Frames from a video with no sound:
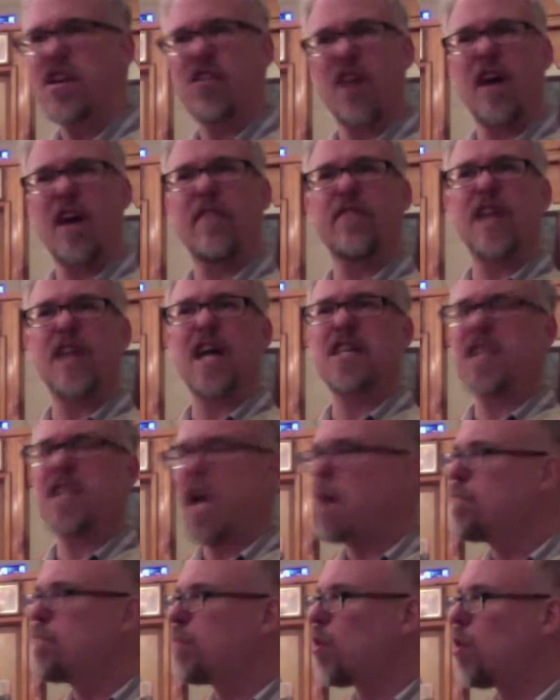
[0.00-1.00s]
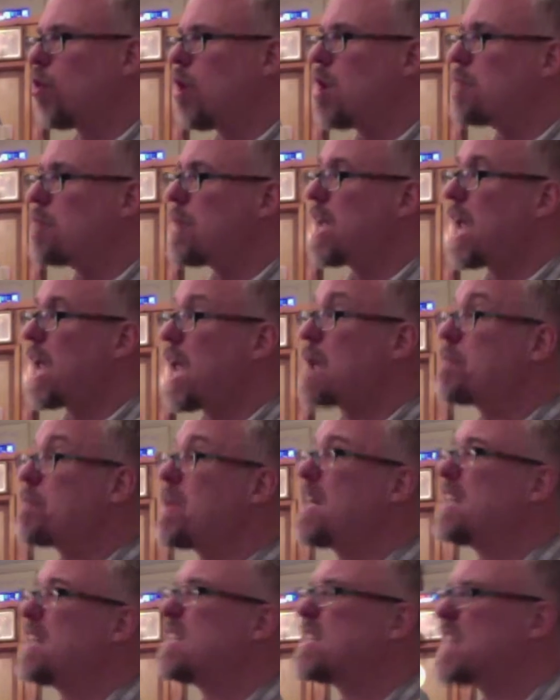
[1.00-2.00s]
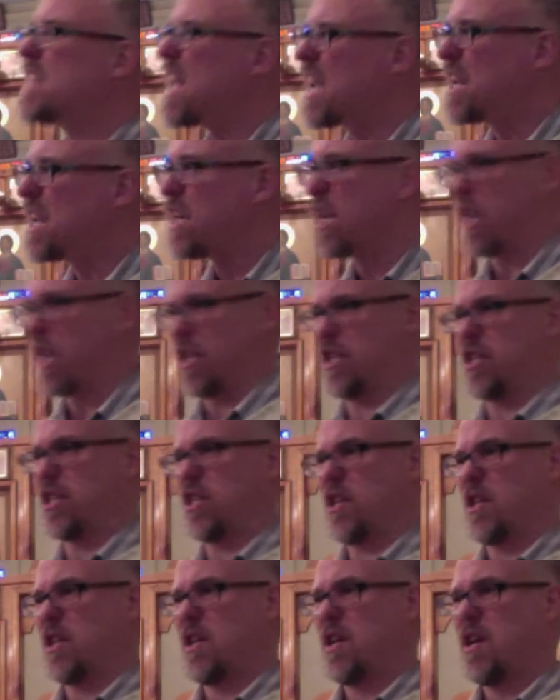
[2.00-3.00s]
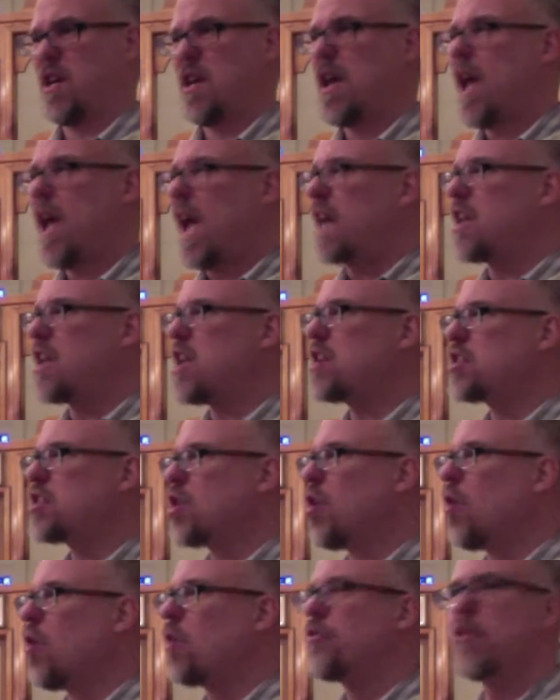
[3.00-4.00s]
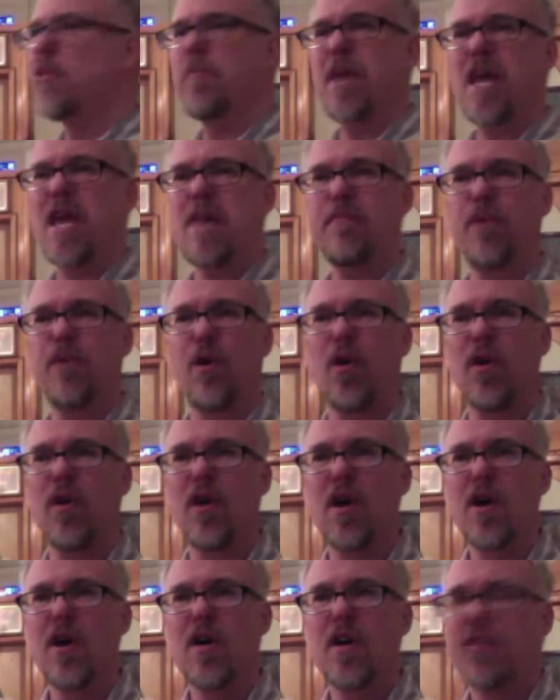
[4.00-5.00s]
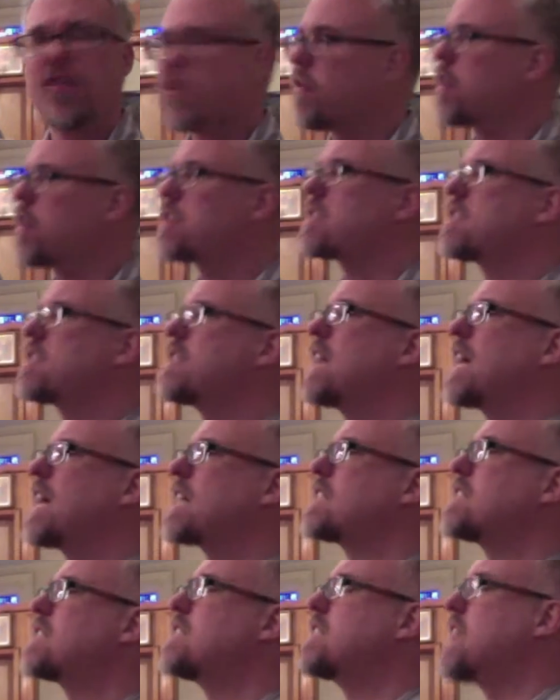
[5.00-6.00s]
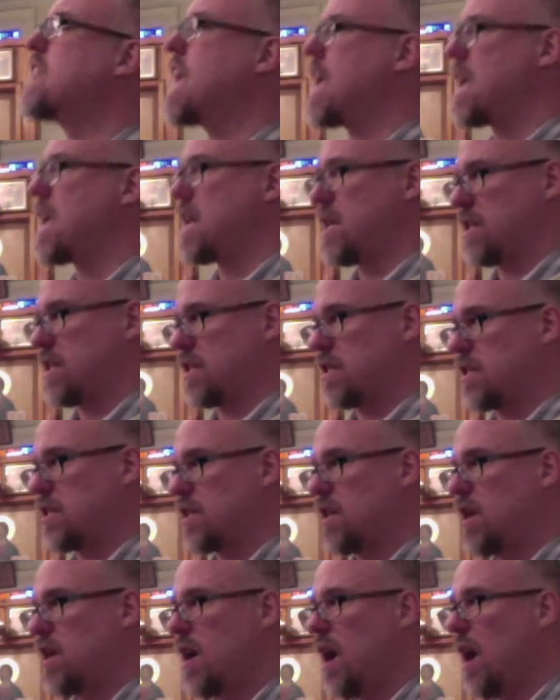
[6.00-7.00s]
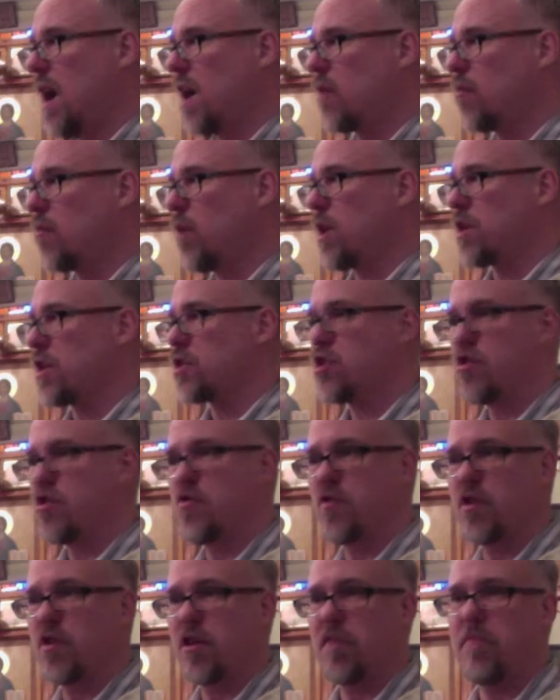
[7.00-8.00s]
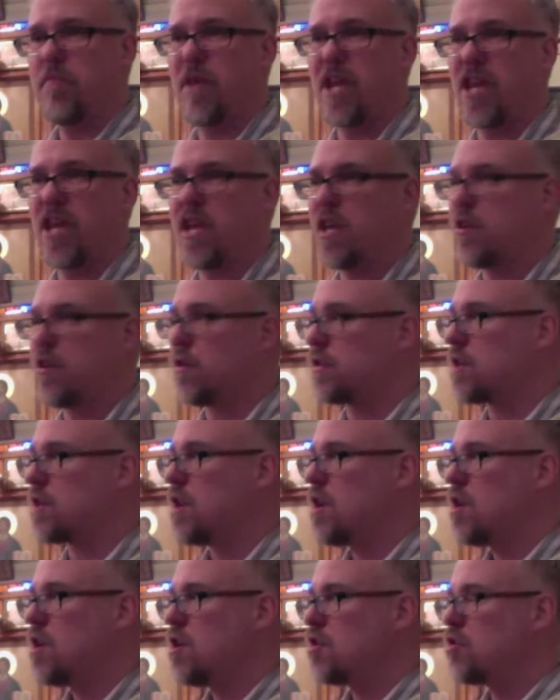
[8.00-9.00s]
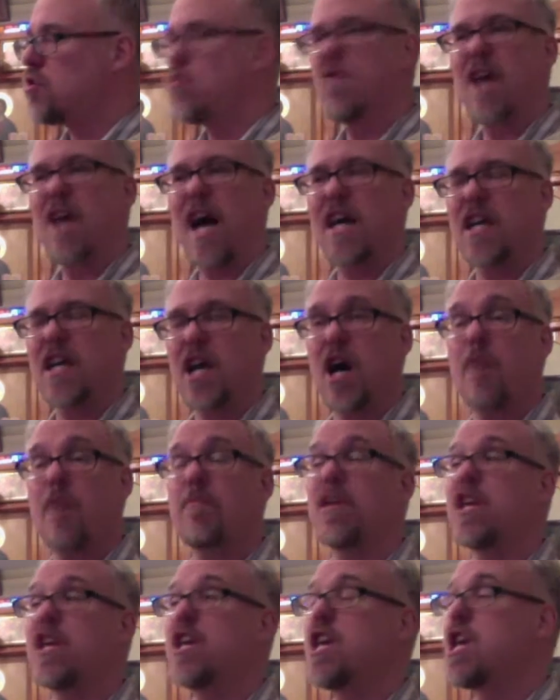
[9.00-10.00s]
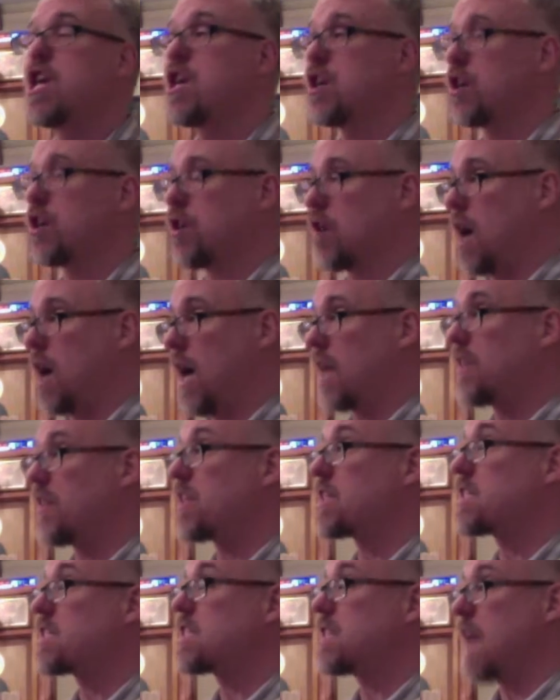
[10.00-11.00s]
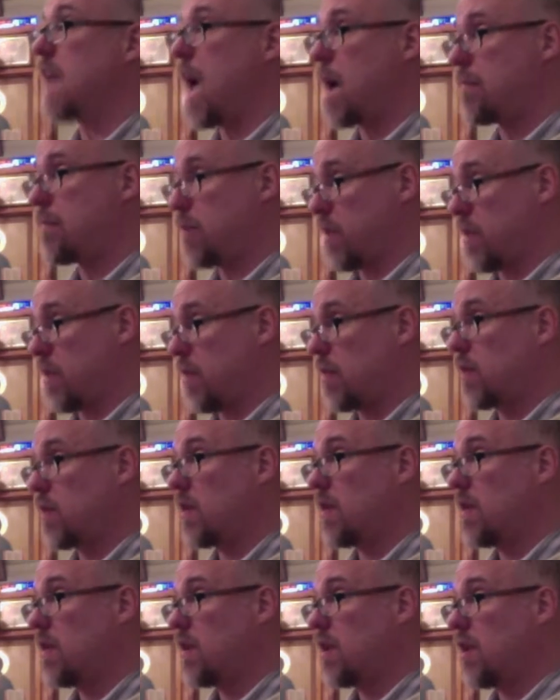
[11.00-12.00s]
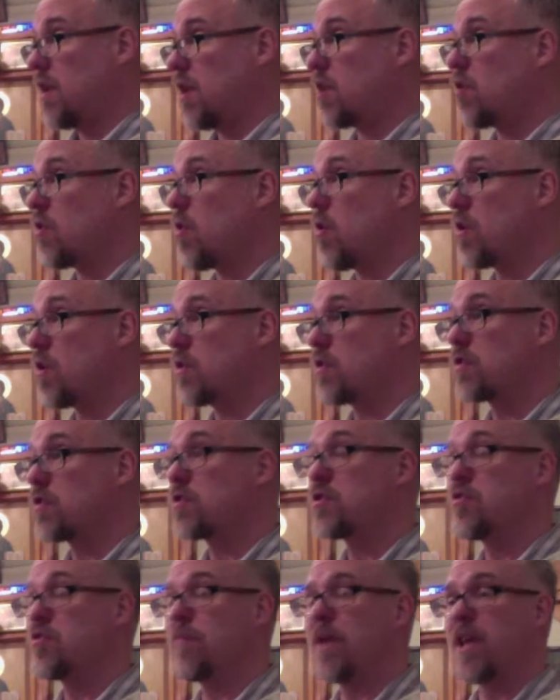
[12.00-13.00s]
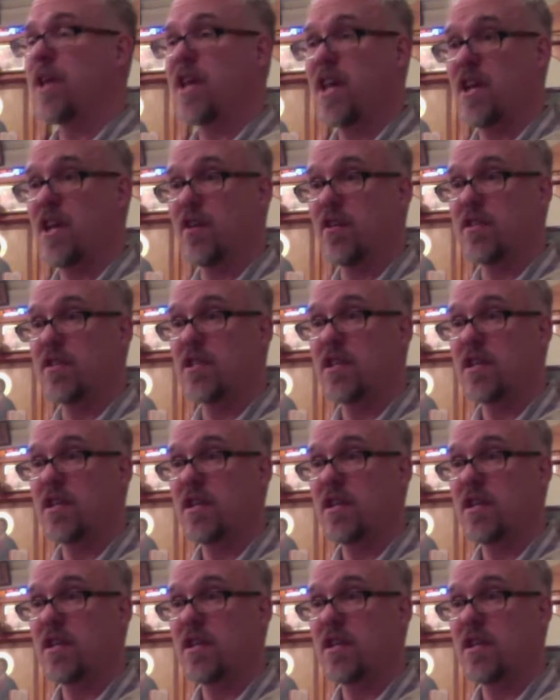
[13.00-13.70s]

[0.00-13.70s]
of that temple became indignant, and he told the people, there are 6 days on which you could be healed. Do not come here on the Sabbath in order to be healed.